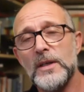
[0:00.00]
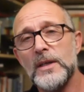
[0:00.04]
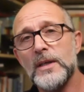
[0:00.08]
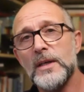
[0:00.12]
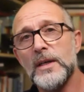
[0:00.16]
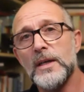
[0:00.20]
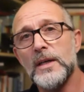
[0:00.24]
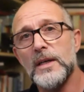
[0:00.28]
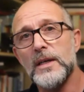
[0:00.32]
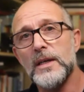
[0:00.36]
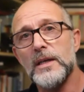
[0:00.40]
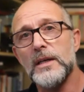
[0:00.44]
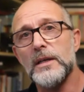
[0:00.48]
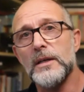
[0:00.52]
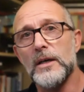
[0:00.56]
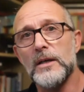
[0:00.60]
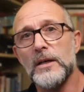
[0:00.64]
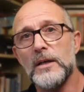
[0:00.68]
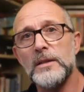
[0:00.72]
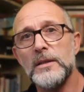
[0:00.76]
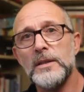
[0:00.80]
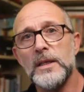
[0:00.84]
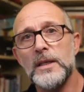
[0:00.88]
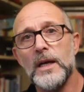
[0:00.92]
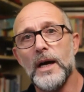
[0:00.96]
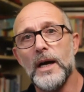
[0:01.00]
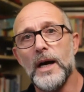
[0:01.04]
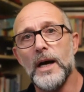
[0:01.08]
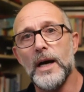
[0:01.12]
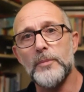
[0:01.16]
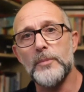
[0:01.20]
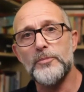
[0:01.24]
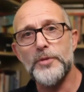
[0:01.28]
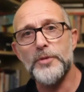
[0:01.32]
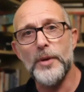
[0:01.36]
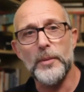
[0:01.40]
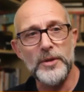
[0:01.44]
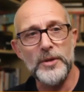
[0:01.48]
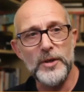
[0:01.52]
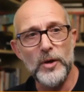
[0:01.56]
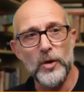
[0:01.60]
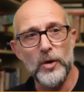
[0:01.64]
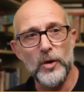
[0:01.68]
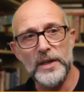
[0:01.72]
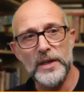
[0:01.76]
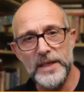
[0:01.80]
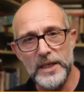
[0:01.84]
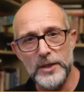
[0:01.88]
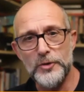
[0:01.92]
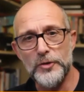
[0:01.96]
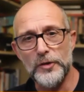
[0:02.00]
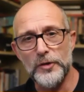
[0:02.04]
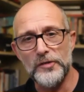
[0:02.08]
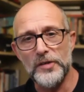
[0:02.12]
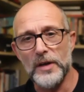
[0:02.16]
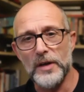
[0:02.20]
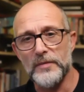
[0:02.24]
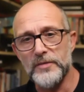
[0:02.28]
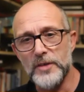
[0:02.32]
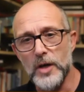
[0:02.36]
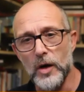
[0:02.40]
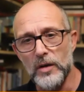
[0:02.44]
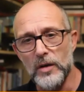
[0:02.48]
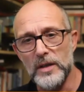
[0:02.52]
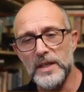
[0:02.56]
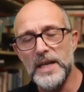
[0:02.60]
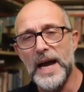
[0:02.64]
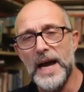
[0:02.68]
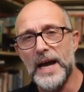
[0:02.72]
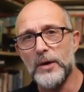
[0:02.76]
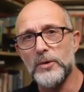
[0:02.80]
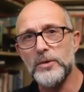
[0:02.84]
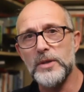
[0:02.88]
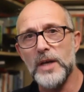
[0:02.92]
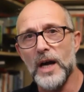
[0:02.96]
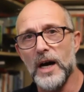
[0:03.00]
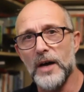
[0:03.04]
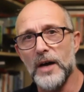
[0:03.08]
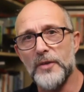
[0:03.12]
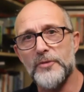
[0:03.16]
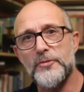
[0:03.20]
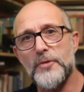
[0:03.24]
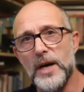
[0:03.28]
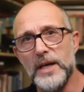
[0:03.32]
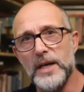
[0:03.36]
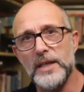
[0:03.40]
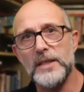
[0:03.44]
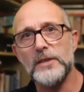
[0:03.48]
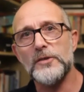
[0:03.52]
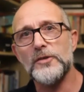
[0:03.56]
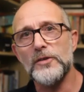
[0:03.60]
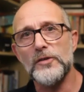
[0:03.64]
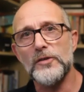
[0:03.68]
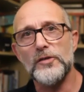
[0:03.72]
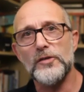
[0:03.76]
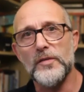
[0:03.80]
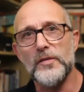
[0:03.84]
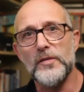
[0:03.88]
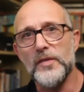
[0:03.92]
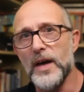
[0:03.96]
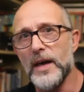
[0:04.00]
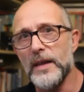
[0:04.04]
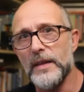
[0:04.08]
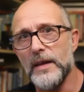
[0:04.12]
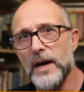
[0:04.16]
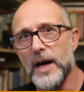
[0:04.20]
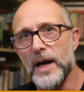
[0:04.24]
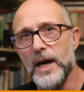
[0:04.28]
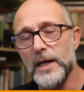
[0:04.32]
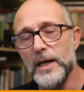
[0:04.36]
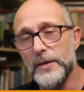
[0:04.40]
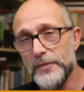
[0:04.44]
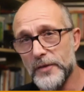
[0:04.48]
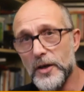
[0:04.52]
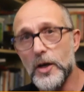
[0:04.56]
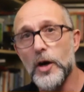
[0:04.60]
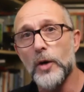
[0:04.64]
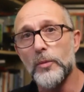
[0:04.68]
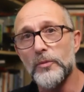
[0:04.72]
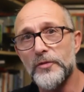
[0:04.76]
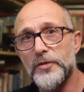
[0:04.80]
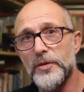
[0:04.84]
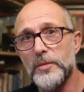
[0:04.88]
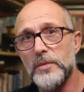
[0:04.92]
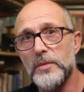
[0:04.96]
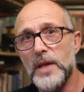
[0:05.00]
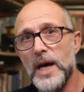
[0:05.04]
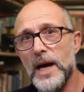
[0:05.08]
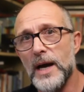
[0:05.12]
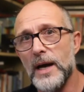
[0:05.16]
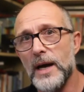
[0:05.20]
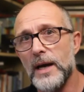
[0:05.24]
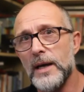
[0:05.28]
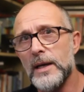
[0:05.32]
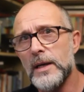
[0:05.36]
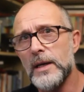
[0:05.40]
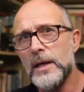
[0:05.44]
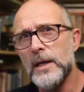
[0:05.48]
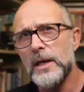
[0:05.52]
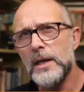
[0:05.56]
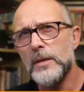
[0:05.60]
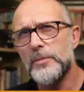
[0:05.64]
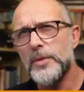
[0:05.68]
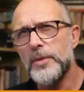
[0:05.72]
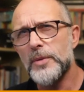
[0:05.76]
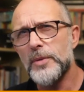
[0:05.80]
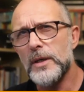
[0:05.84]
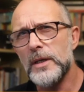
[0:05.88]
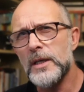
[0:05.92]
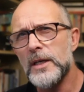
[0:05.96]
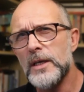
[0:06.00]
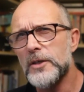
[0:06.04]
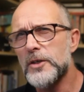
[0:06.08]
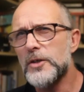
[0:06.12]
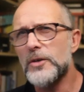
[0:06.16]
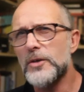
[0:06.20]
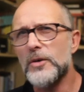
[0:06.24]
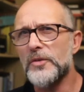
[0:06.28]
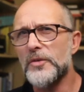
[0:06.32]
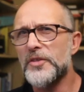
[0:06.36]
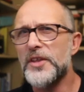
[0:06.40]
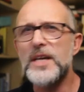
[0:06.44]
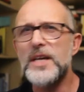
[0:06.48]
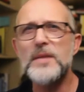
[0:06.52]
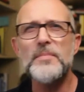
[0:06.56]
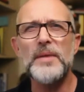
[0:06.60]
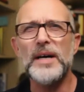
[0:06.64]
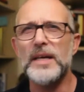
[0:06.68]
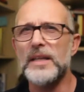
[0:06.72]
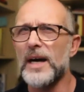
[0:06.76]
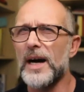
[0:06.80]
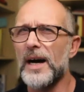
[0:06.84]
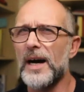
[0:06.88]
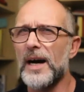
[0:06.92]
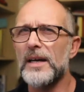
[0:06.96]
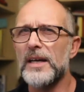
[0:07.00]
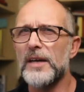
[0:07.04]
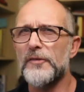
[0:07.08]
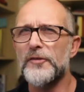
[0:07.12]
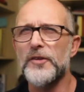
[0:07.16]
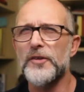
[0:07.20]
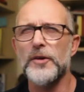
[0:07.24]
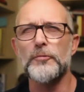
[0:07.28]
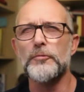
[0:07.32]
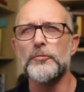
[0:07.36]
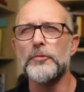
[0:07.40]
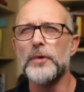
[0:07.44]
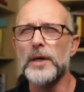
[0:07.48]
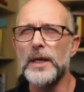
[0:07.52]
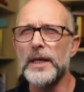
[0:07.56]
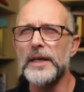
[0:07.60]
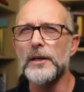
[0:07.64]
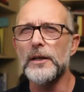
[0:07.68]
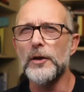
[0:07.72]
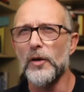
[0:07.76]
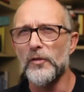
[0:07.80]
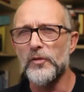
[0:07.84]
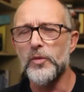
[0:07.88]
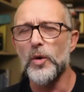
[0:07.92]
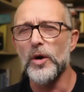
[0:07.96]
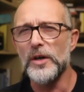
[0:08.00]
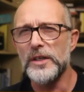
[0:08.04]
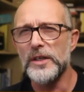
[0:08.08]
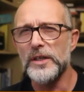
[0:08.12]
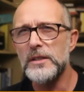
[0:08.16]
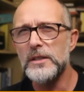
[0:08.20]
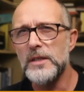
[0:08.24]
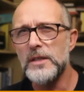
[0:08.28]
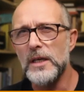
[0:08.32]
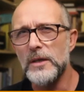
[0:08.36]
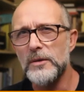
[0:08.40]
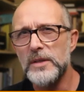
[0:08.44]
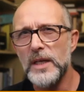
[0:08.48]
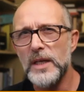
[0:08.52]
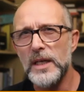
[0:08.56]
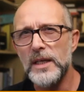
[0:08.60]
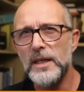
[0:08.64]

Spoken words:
You know, and probably all the injuries I've got now, the arthritis and stuff like that, have come from that. But you don't think about that if you really love what you do you?